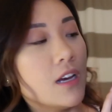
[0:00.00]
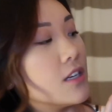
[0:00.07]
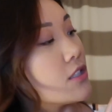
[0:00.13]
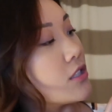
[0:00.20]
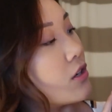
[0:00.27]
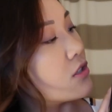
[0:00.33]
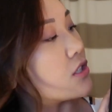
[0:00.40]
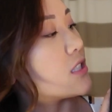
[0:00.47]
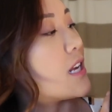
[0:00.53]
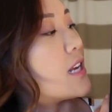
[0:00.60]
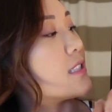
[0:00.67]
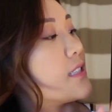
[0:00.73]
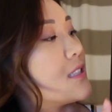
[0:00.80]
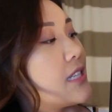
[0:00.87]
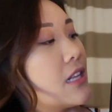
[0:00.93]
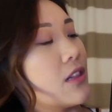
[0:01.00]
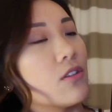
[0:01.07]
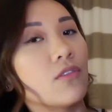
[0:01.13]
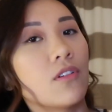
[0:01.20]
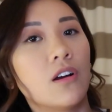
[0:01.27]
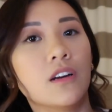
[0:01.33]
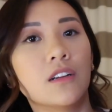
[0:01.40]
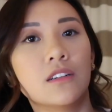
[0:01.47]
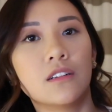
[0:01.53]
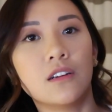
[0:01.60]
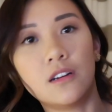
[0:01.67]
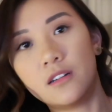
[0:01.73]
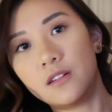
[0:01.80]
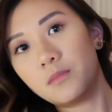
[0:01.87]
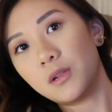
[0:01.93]
So it just has the Saint Laurent
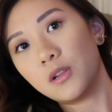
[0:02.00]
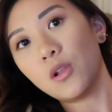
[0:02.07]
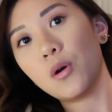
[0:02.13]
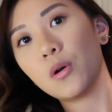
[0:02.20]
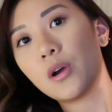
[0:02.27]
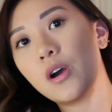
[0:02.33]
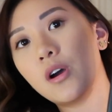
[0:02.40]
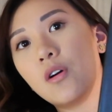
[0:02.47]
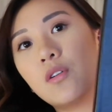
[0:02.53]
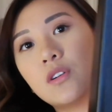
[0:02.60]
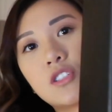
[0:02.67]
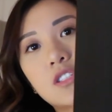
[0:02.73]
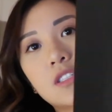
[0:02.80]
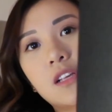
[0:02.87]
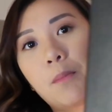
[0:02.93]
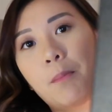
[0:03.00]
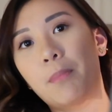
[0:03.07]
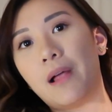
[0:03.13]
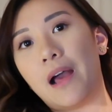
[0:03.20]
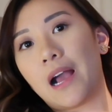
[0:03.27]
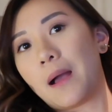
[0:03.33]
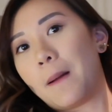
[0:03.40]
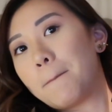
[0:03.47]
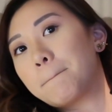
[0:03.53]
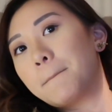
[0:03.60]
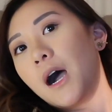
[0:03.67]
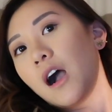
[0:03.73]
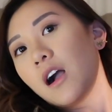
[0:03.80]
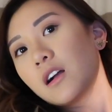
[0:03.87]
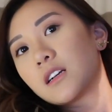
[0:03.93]
logo. It's just a black
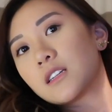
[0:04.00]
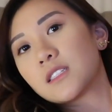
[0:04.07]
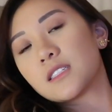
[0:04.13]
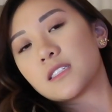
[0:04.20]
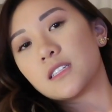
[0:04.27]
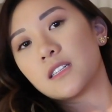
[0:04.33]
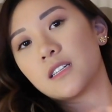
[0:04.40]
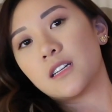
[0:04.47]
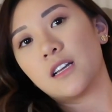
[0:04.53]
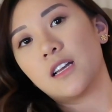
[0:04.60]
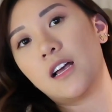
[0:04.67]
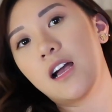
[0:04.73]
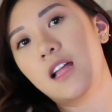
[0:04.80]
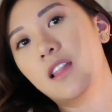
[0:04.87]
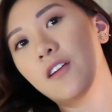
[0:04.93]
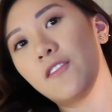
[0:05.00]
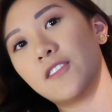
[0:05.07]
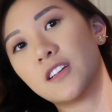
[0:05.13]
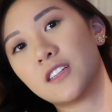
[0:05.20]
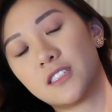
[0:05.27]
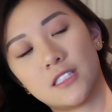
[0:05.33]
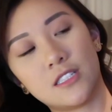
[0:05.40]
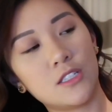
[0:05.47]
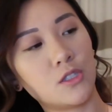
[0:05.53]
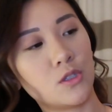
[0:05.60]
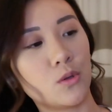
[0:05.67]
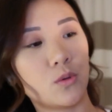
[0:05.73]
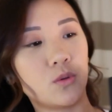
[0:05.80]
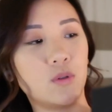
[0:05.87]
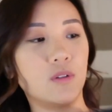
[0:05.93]
box. I love this. This is
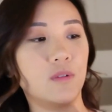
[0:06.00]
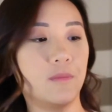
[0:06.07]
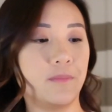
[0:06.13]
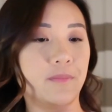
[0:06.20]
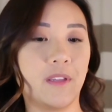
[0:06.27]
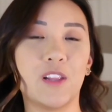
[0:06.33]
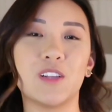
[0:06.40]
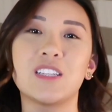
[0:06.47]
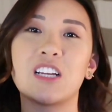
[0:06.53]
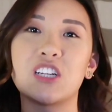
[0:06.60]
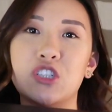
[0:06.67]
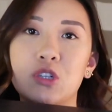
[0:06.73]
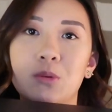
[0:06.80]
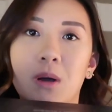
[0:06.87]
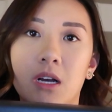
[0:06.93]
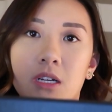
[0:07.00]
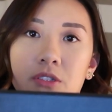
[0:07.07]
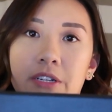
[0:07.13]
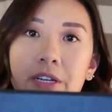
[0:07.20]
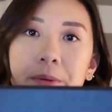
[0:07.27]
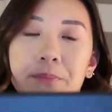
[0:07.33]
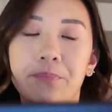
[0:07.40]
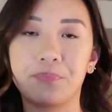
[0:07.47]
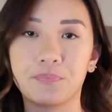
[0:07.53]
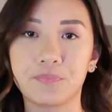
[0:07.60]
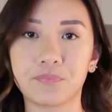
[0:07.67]
so cool. It looks like a shoebox, right?